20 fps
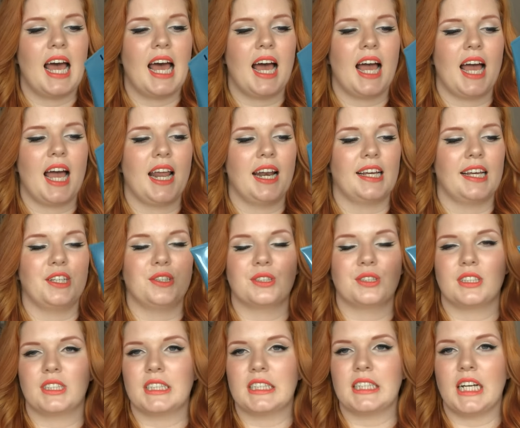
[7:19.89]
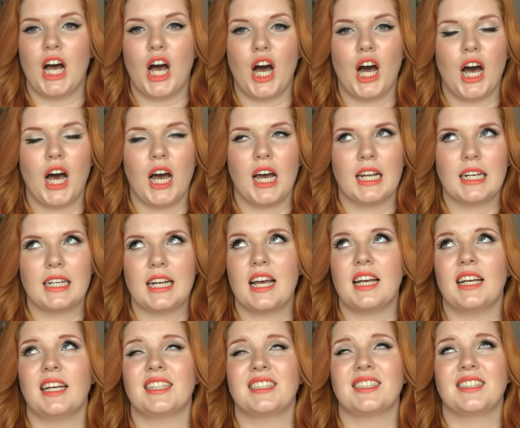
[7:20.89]
and I used it on
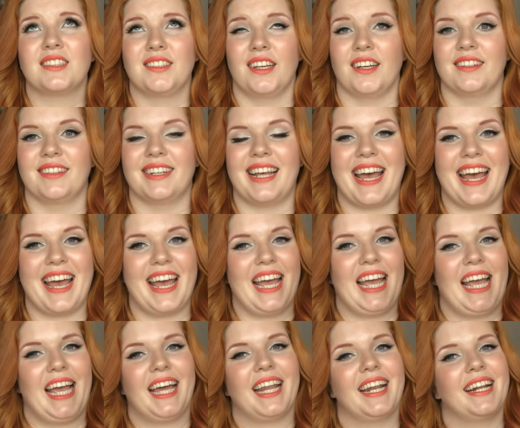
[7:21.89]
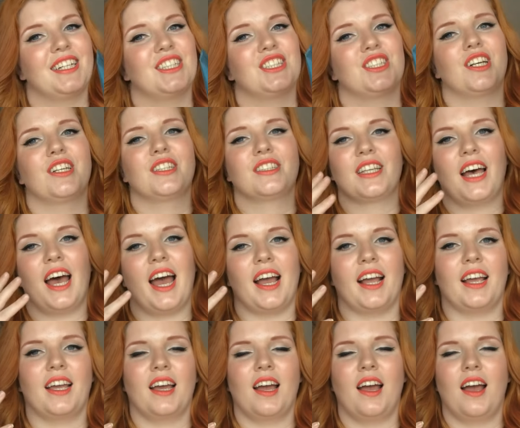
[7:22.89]
Sunday, and it's just
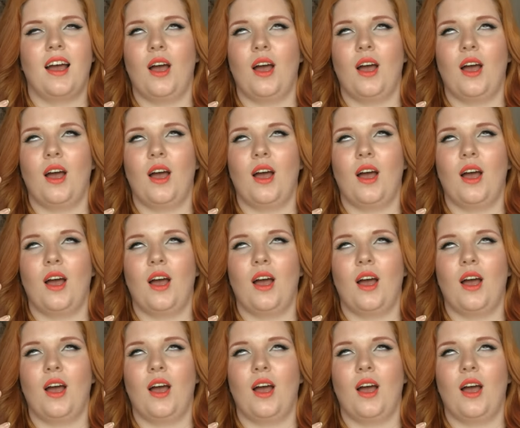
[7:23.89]
like,